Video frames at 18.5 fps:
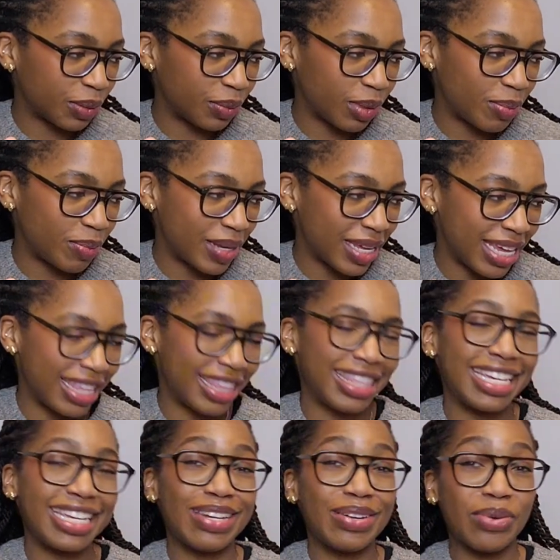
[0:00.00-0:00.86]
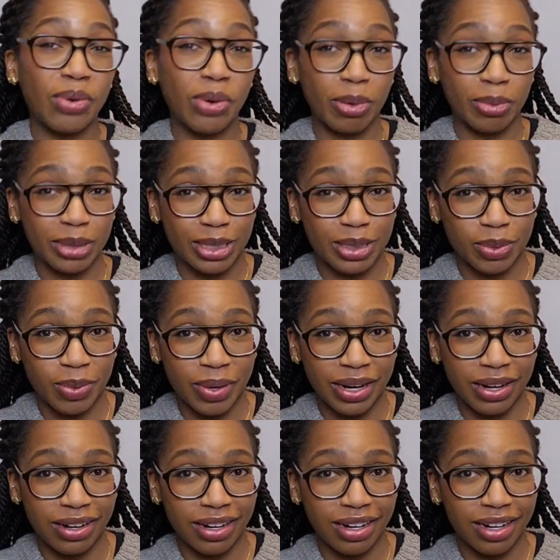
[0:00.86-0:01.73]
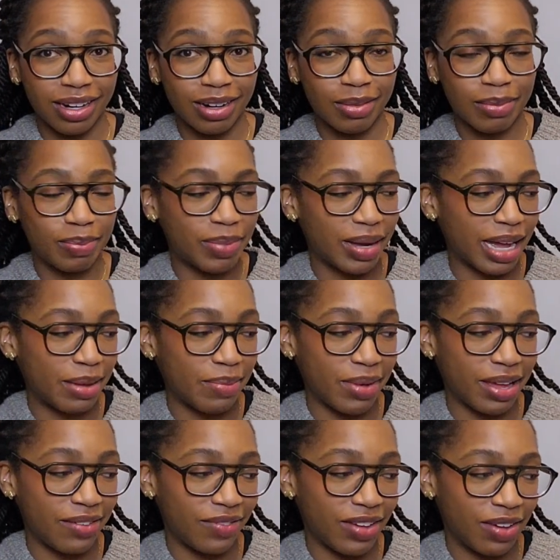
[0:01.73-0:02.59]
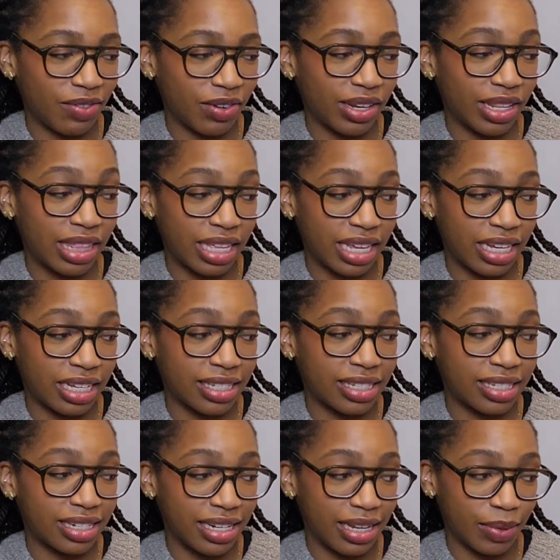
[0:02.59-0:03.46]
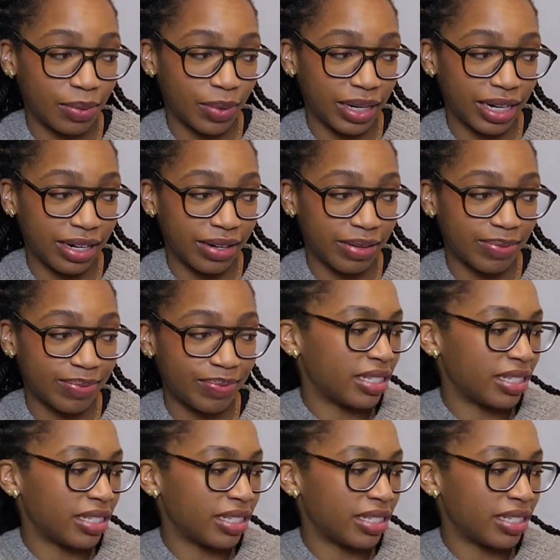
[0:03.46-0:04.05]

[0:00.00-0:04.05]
would be the Norma sweater by My Favorite Things Knitwear.